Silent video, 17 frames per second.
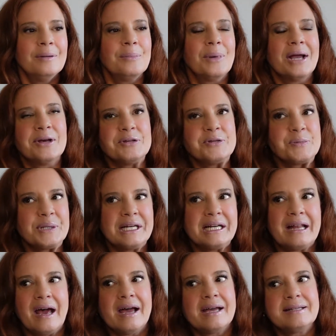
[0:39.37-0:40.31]
My husband
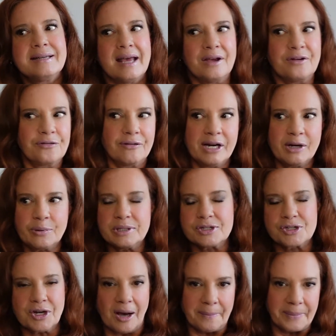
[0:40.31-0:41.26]
and I take
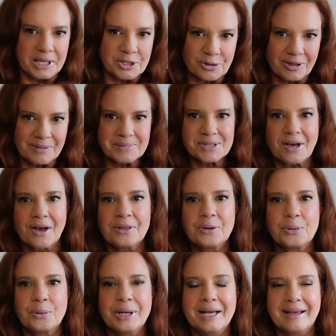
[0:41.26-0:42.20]
frequent shopping trips on
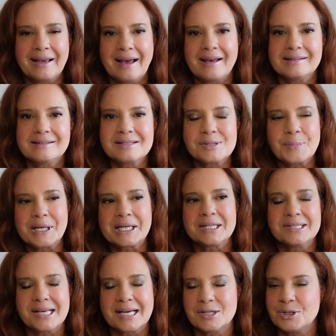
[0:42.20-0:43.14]
the weekends
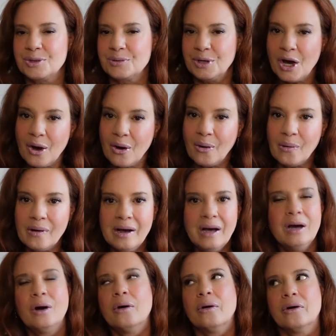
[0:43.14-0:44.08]
because, as you know,
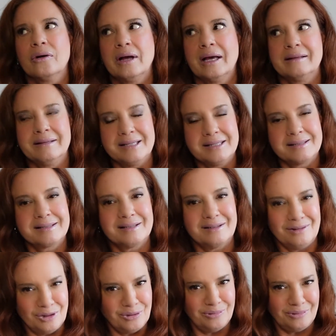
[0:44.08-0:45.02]
or at
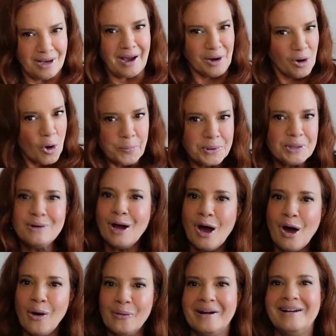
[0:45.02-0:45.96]
least you, I hope you
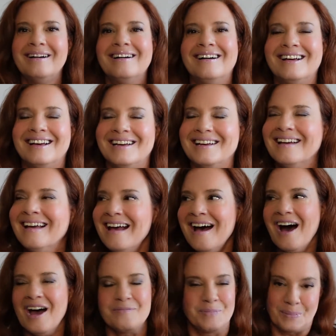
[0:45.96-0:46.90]
know,
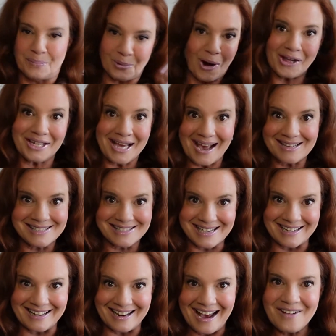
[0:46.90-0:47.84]
I've been
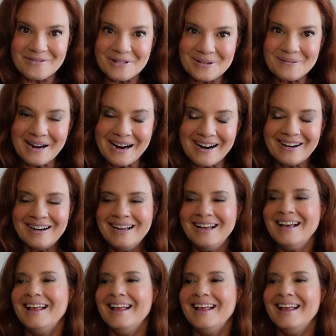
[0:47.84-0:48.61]
broadcasting it everywhere